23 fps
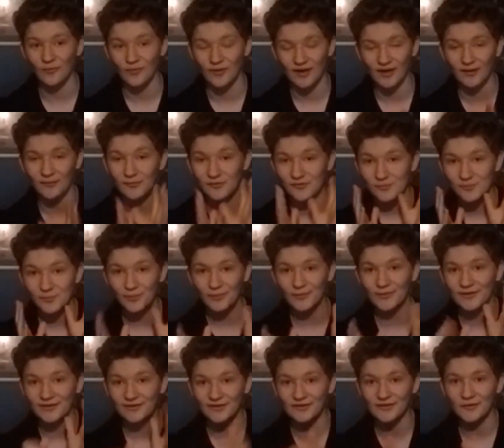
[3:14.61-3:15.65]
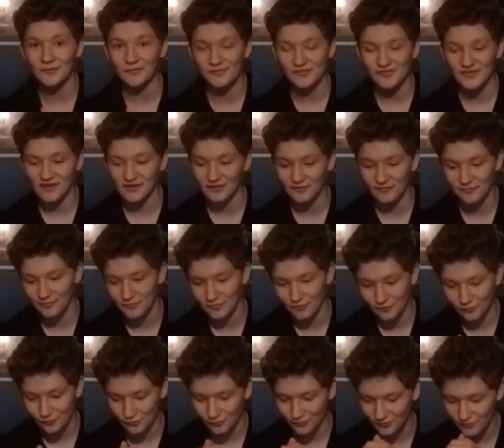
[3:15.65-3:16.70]
when I was putting the notes together for
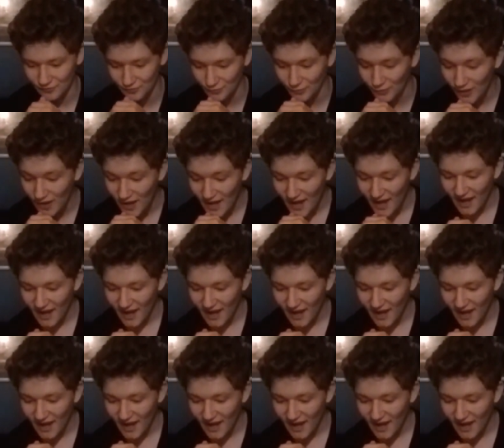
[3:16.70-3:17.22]
this review.